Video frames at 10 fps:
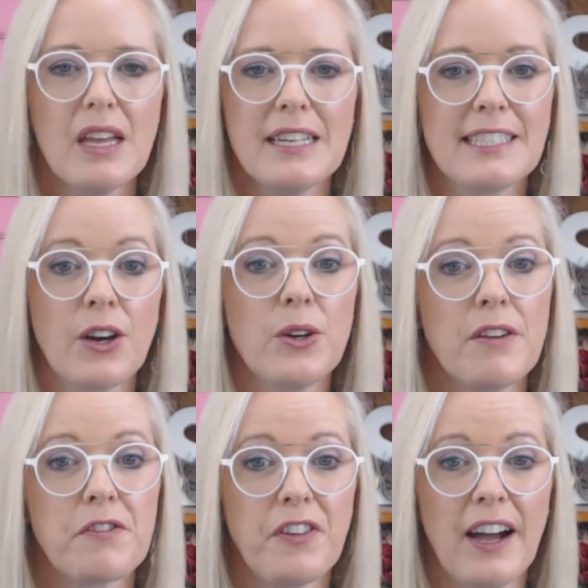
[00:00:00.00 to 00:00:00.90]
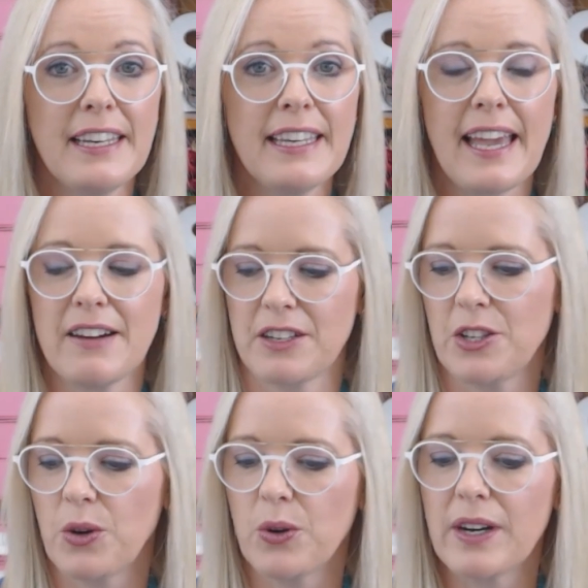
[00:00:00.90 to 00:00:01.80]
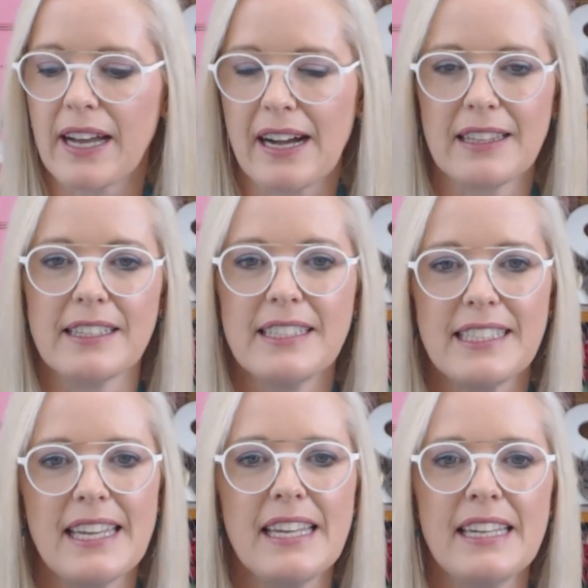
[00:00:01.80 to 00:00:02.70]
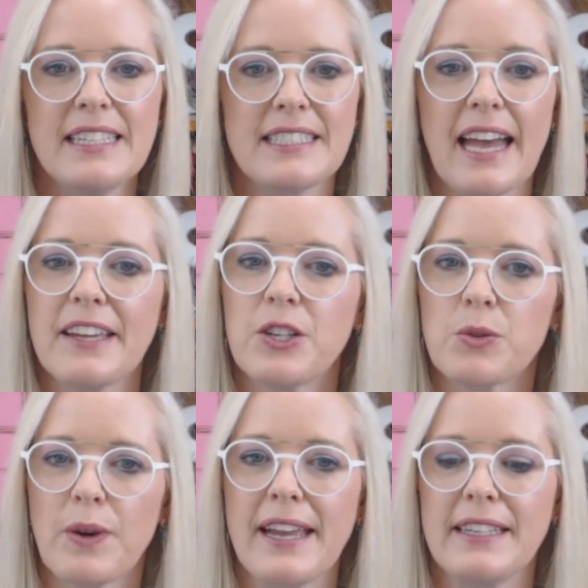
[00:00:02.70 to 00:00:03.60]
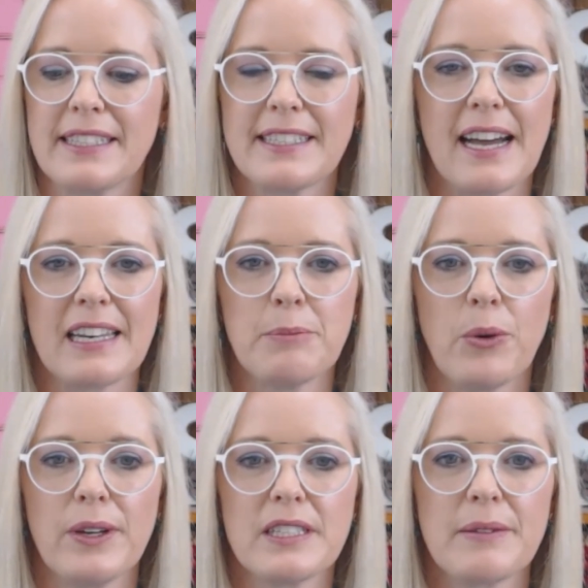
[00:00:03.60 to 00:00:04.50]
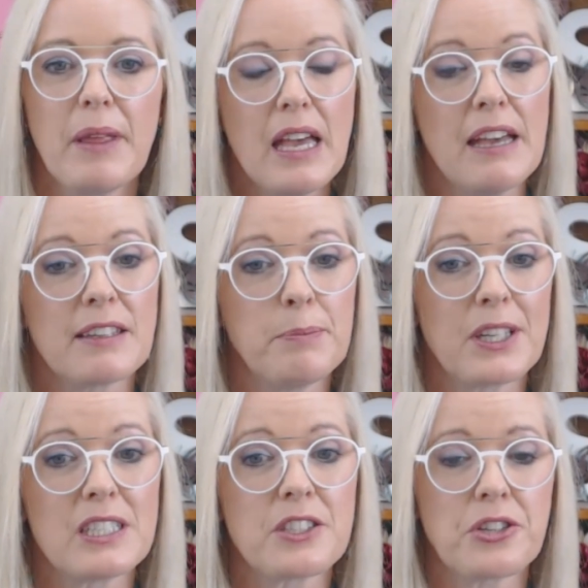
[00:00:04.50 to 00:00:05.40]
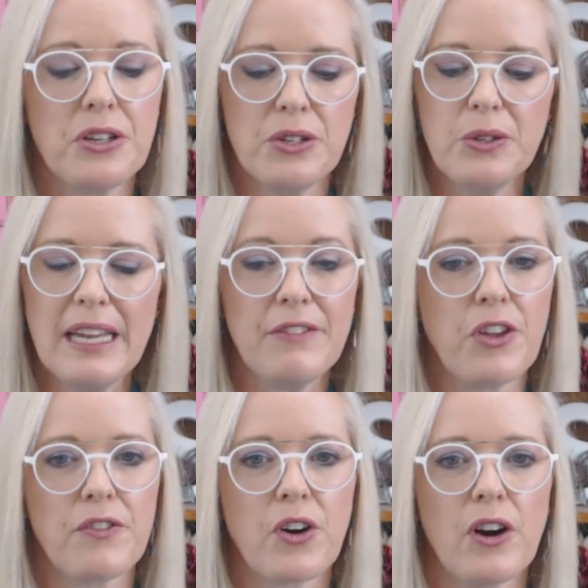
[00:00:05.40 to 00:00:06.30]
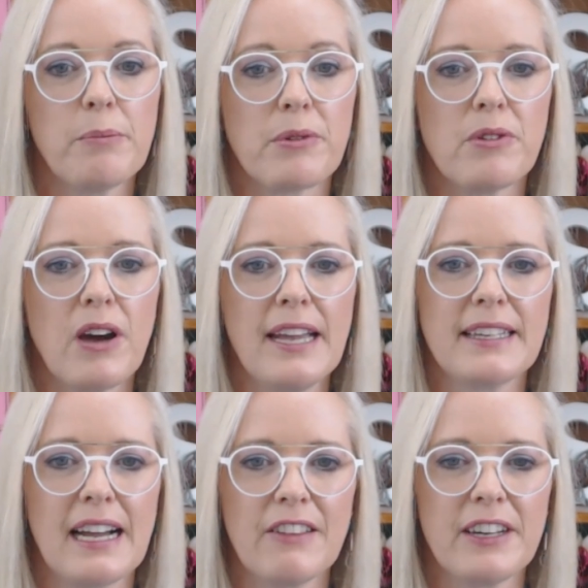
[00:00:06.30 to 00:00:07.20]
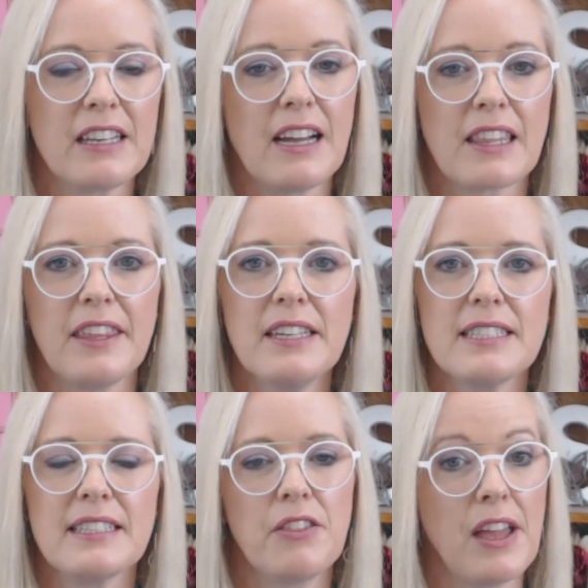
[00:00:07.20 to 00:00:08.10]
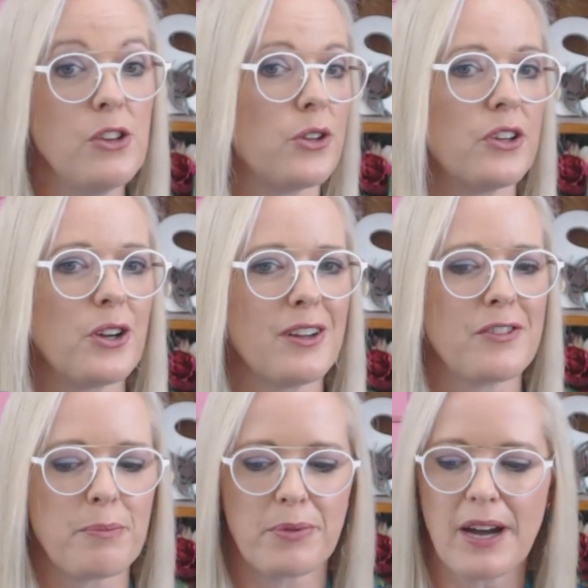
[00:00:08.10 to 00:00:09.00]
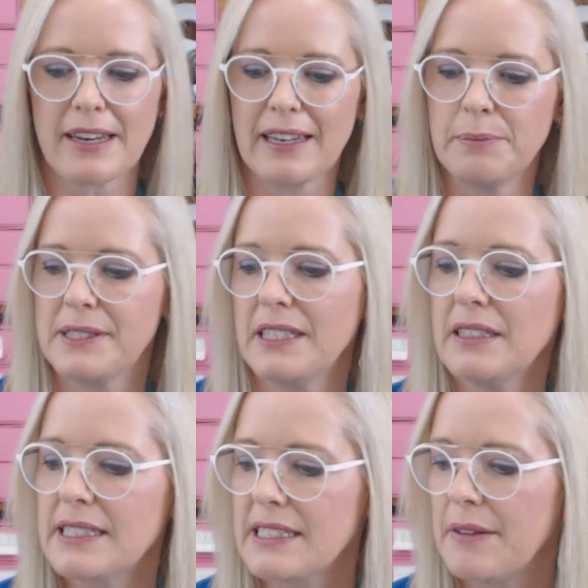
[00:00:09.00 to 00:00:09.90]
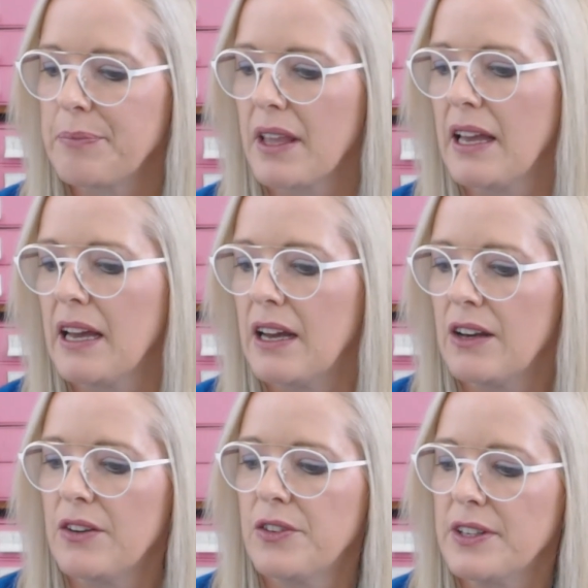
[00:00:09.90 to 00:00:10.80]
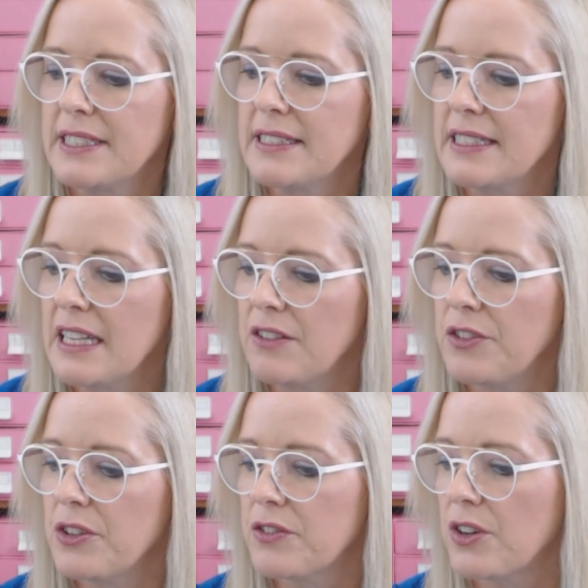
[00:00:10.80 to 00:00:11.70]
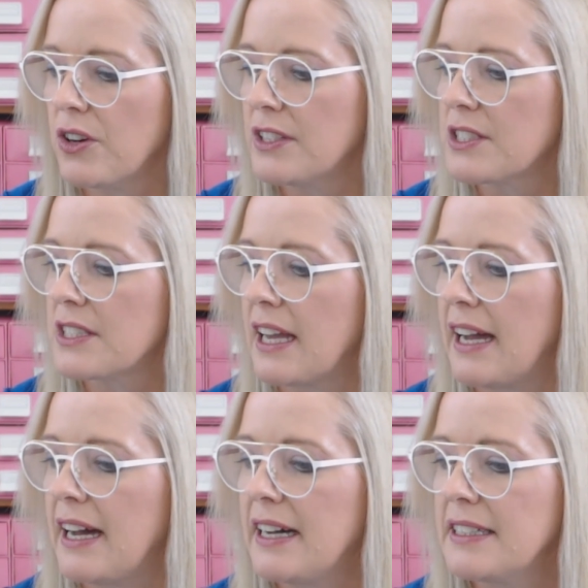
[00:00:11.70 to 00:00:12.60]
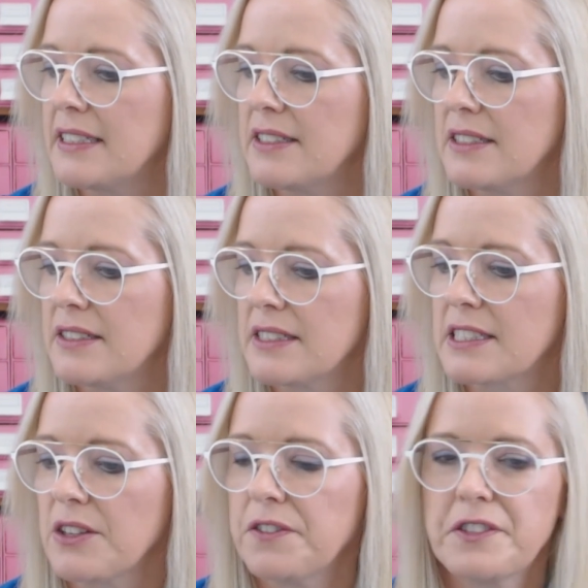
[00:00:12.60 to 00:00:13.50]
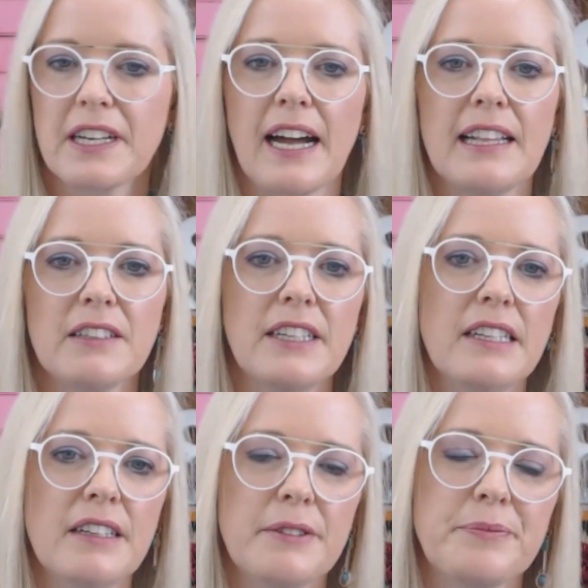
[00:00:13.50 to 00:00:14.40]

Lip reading: So finding out your colors is a great starting point, because too, if you've got bright coloring like this, then you could go for brighter lipsticks, versus if you've got softer coloring